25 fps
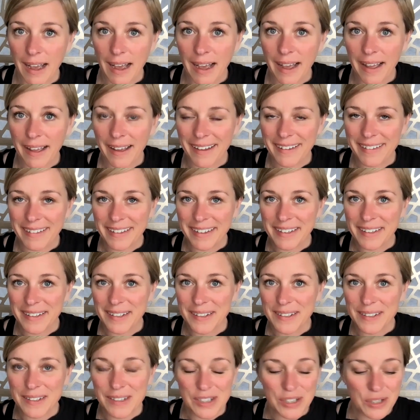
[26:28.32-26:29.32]
I highly
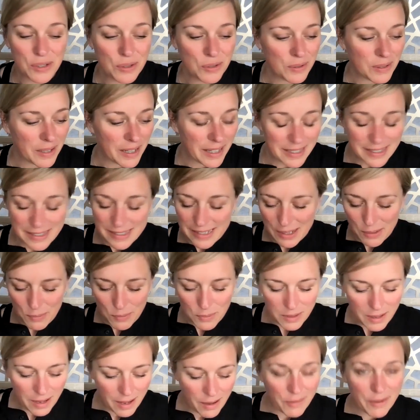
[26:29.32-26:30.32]
encourage you. I say,
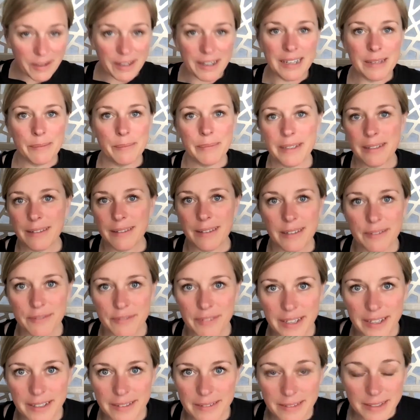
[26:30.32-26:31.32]
well, how can I be
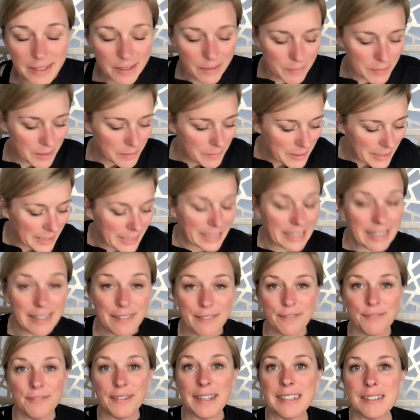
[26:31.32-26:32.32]
loved then? Maybe I get
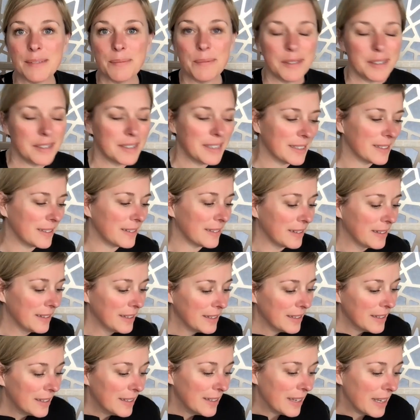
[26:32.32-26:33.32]
on Facebook and
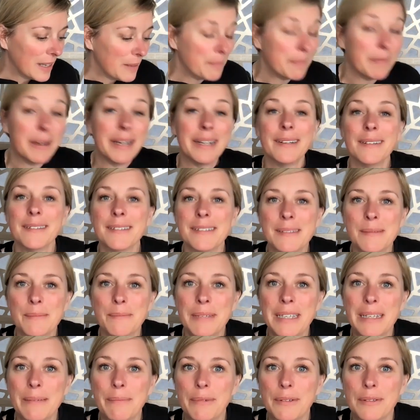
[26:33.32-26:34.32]
admire some
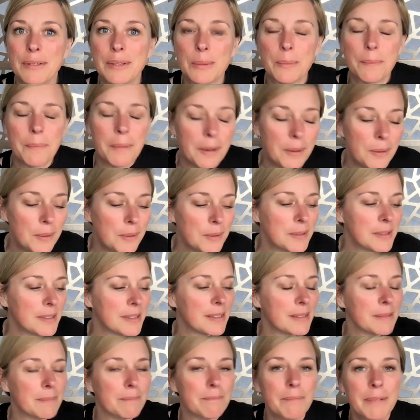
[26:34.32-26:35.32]
people's
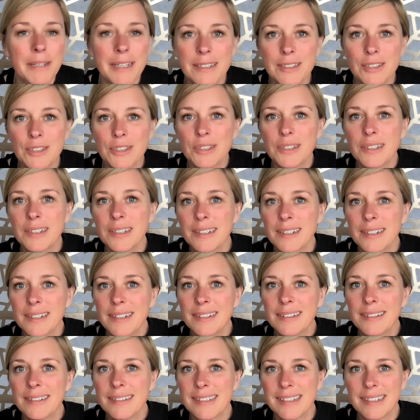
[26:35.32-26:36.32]
posts and
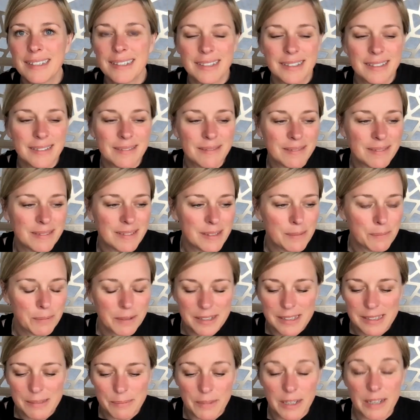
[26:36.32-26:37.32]
pictures and
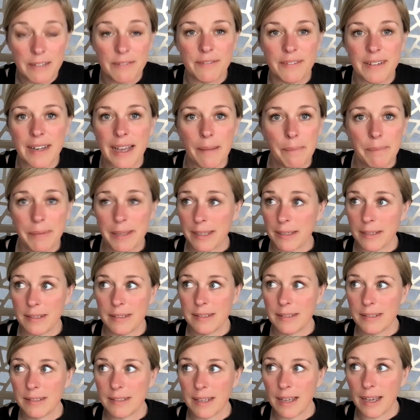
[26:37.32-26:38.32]
spread some love, not
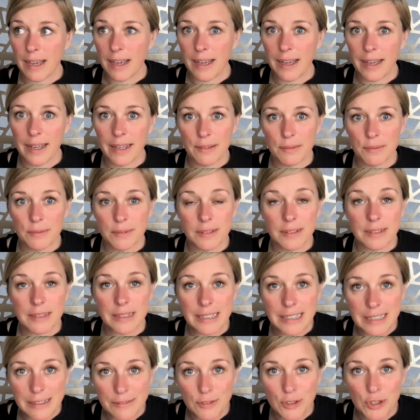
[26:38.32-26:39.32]
because I really
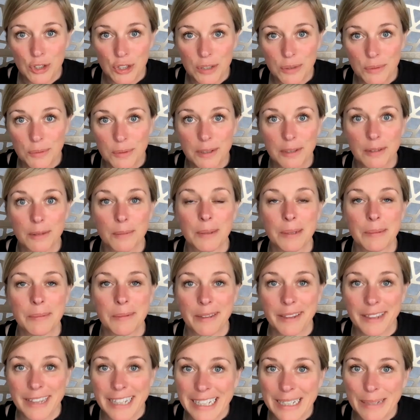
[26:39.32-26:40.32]
give a shit what other
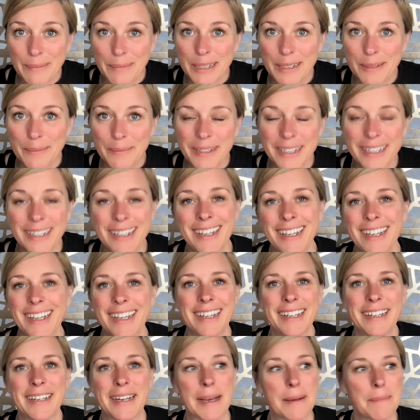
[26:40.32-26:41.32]
people think about me,
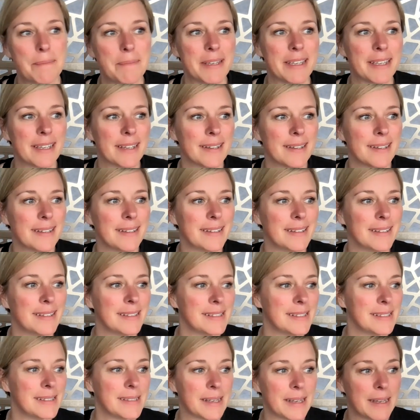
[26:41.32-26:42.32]
not
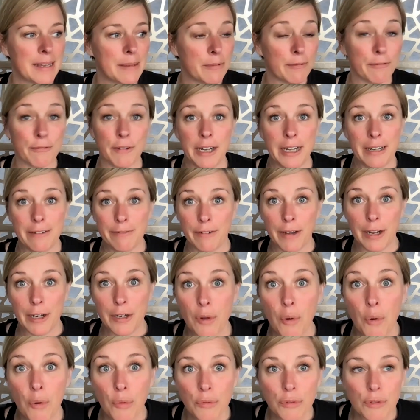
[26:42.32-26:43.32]
because I'm afraid if I
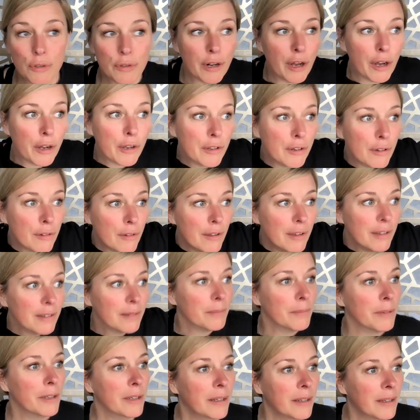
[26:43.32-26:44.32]
don't, they're not going to
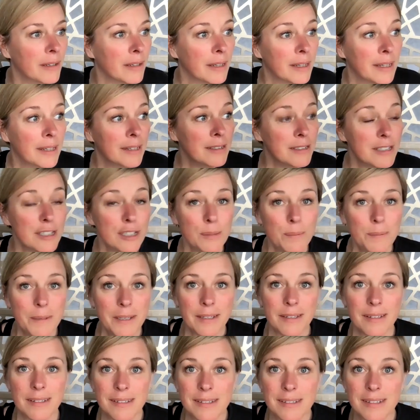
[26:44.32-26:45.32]
like me, just
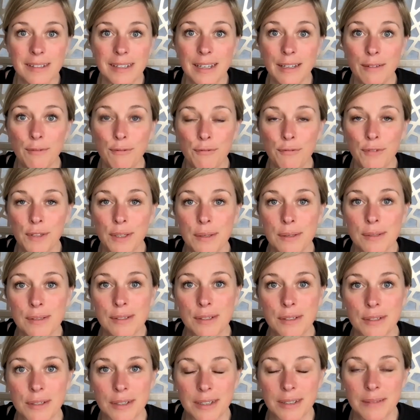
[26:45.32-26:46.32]
because it
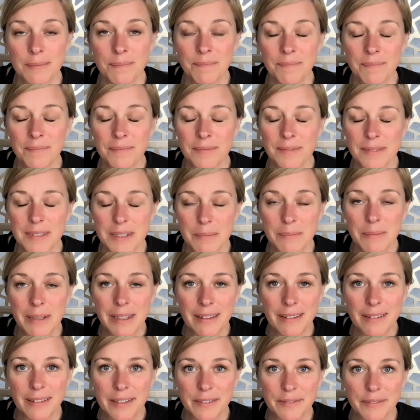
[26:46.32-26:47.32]
feels good to be
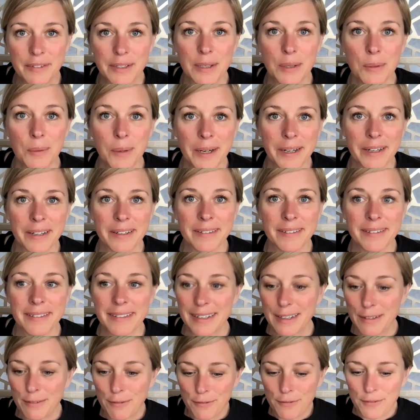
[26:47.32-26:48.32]
the love that you are.
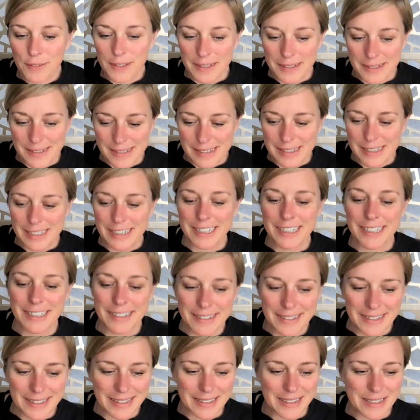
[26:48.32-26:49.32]
It feels
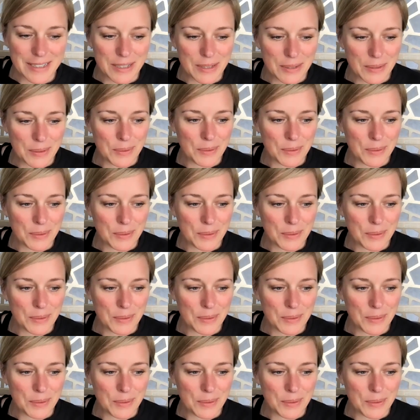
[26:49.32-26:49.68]
good